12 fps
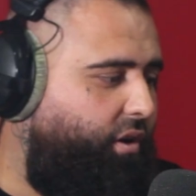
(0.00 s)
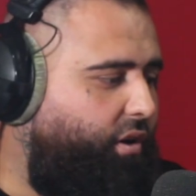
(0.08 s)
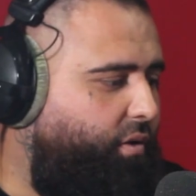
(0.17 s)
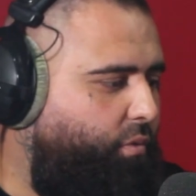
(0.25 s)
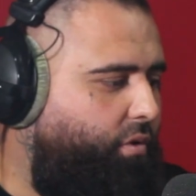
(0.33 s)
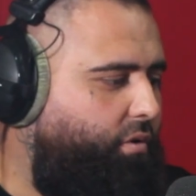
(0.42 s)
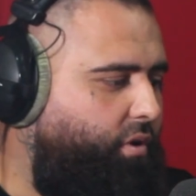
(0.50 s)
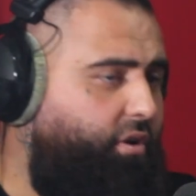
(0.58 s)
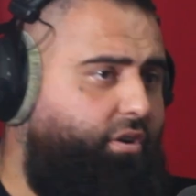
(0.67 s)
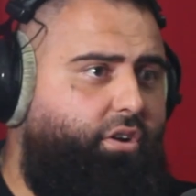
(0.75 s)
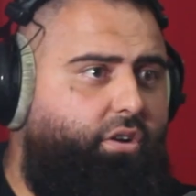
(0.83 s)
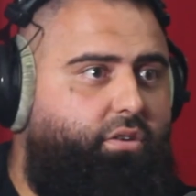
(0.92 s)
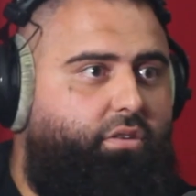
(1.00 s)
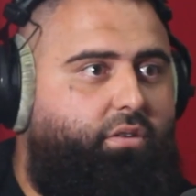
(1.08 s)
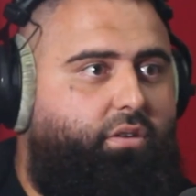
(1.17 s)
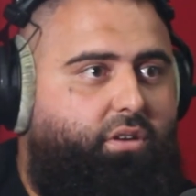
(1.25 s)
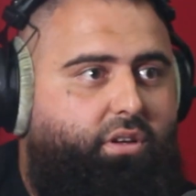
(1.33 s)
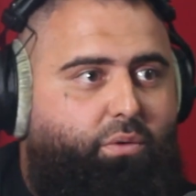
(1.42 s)
know. Well, I don't know.
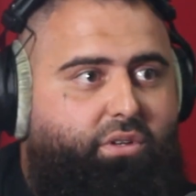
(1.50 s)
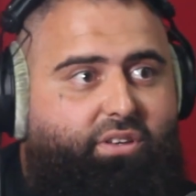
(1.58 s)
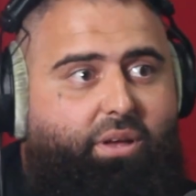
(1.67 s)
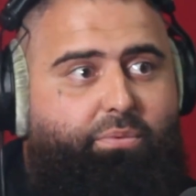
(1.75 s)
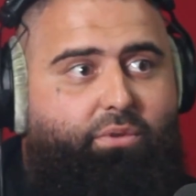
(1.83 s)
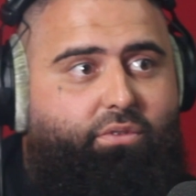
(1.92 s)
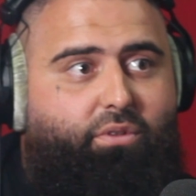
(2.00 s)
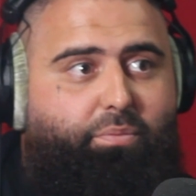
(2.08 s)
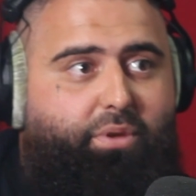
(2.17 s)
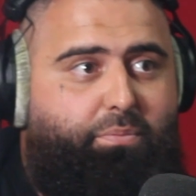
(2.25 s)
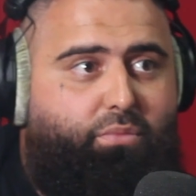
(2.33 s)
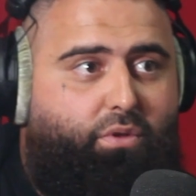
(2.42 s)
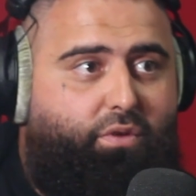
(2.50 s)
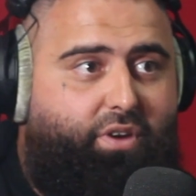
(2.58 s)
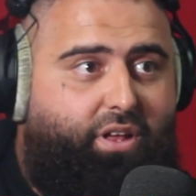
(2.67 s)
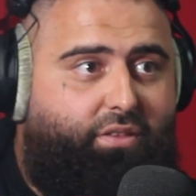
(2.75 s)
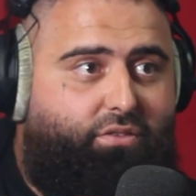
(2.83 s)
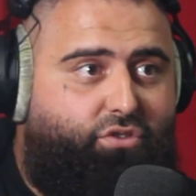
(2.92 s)
What happened to the people
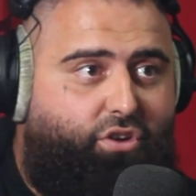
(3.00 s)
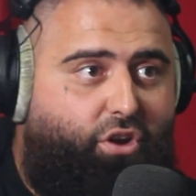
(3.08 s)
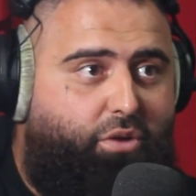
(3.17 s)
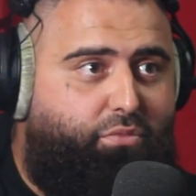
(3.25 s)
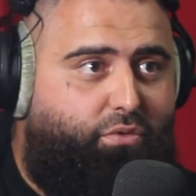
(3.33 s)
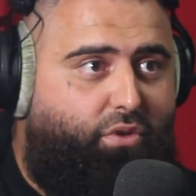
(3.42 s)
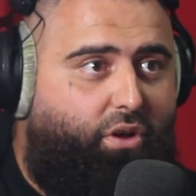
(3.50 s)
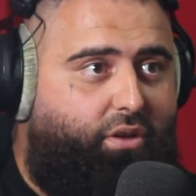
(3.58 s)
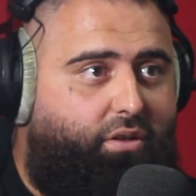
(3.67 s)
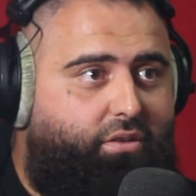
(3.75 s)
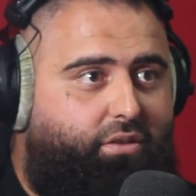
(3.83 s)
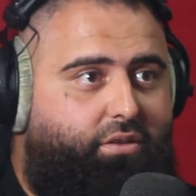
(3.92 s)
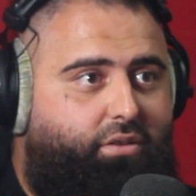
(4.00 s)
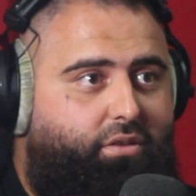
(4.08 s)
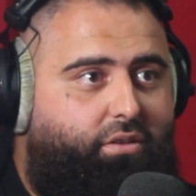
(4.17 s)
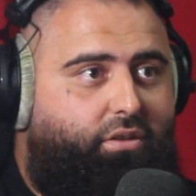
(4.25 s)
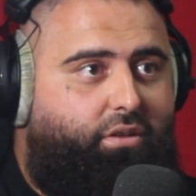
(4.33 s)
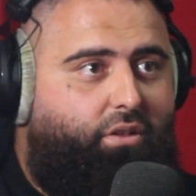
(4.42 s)
around Chernobyl though?
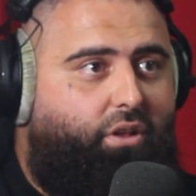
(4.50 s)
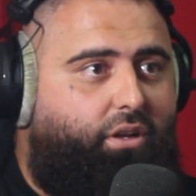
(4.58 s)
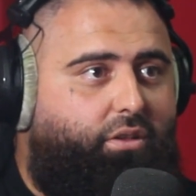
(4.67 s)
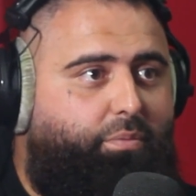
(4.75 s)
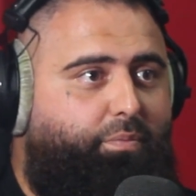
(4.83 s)
Like the